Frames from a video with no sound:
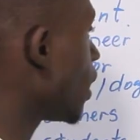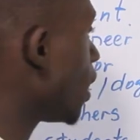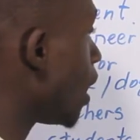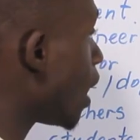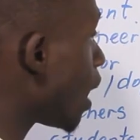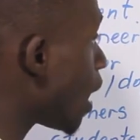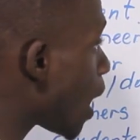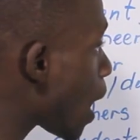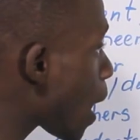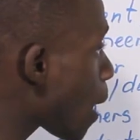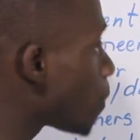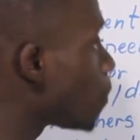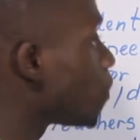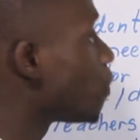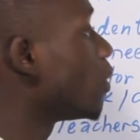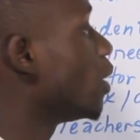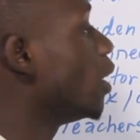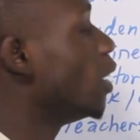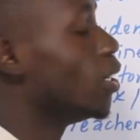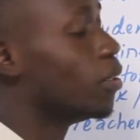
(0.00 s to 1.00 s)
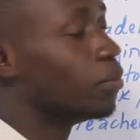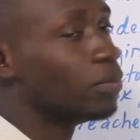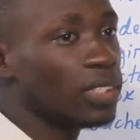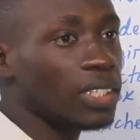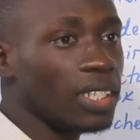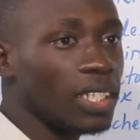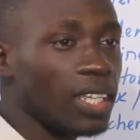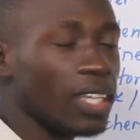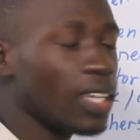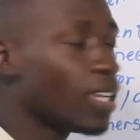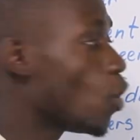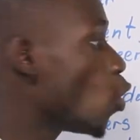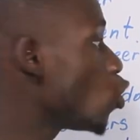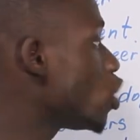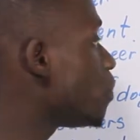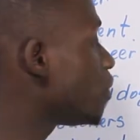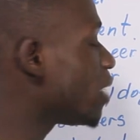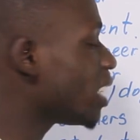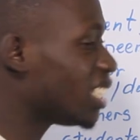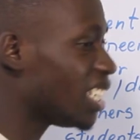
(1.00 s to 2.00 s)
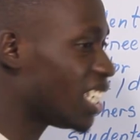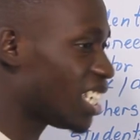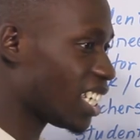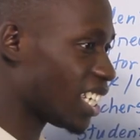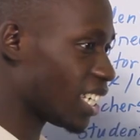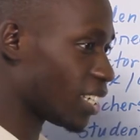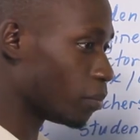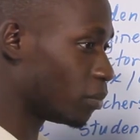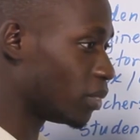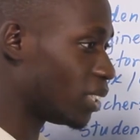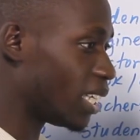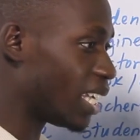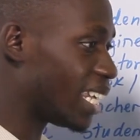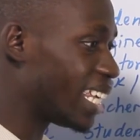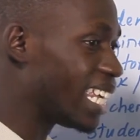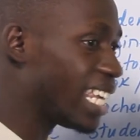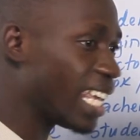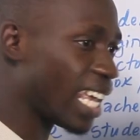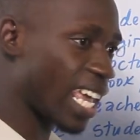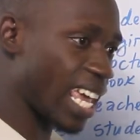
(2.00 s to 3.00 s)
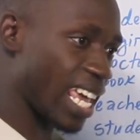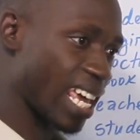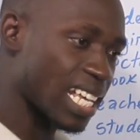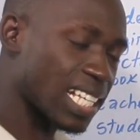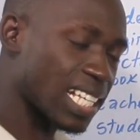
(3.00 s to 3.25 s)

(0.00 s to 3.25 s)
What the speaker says: Là, m'di, ou le m'di